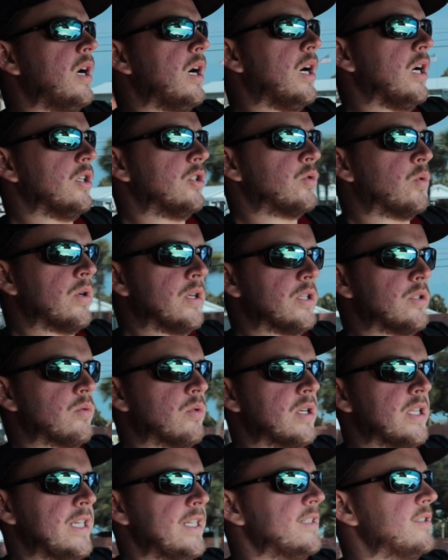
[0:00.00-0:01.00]

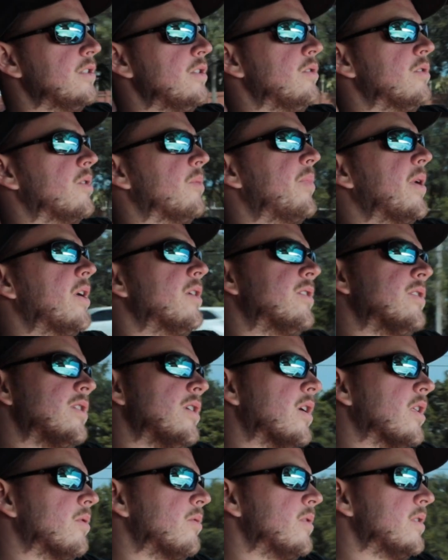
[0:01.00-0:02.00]
2020 ECU compared to
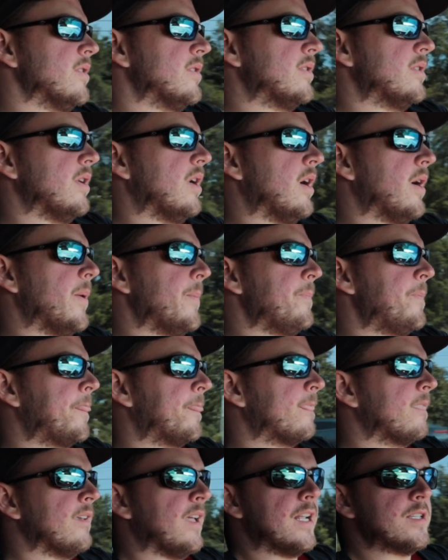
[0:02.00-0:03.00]
the other ones.
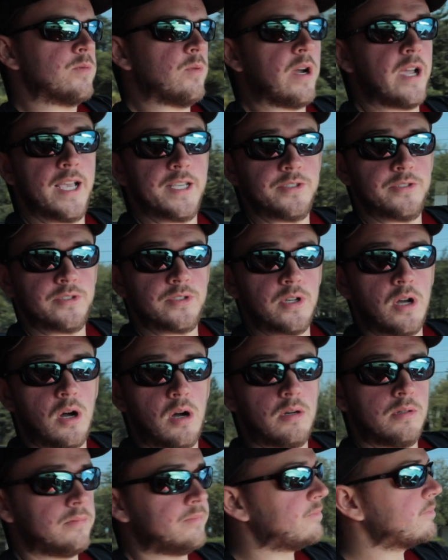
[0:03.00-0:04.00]
That's why, as you
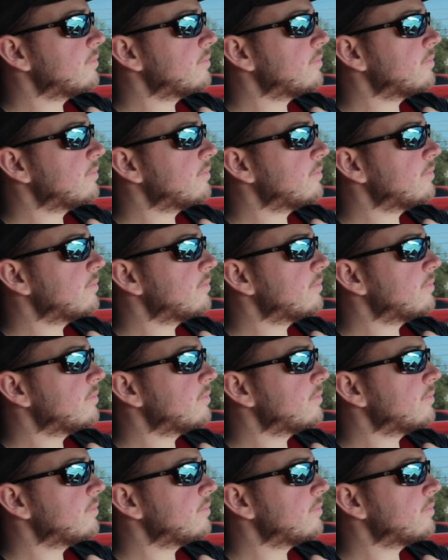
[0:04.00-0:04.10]
saw